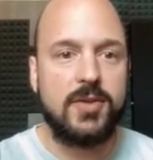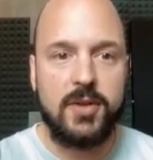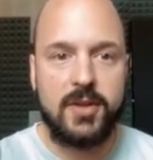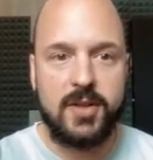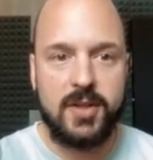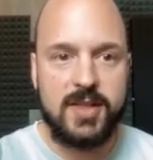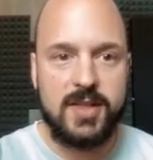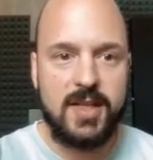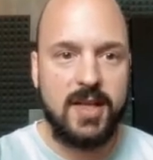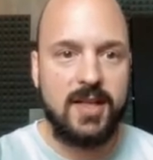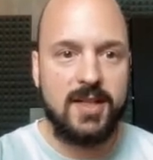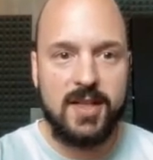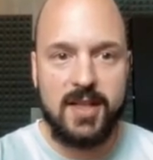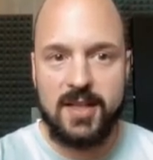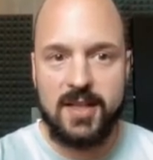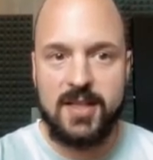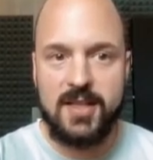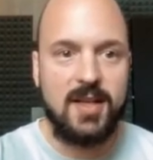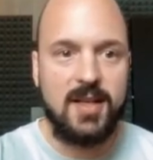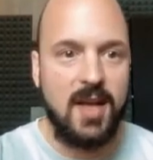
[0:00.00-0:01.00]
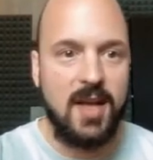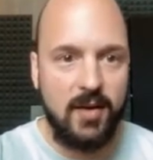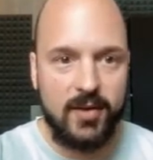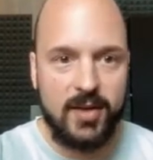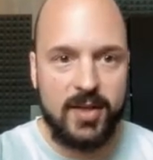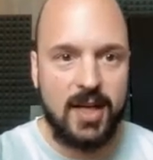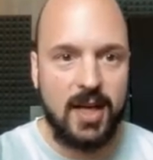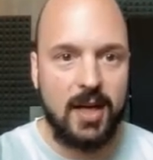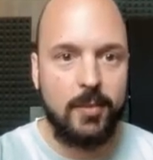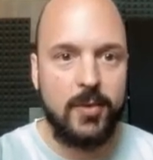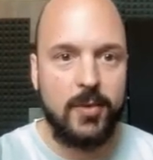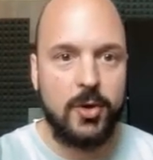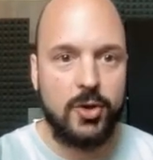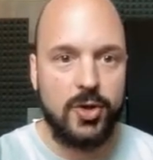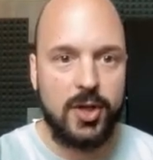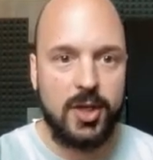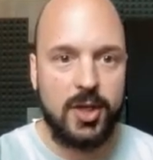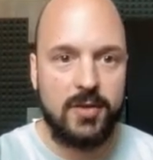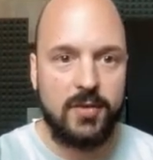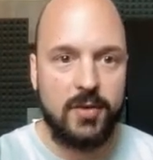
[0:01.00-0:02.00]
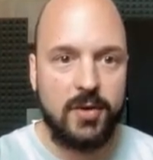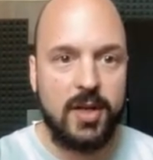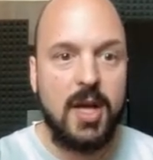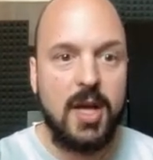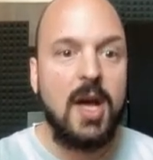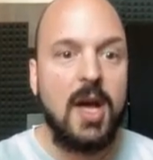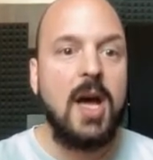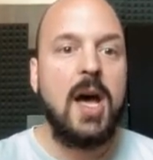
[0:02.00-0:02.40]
long as they exist every time they're transferred.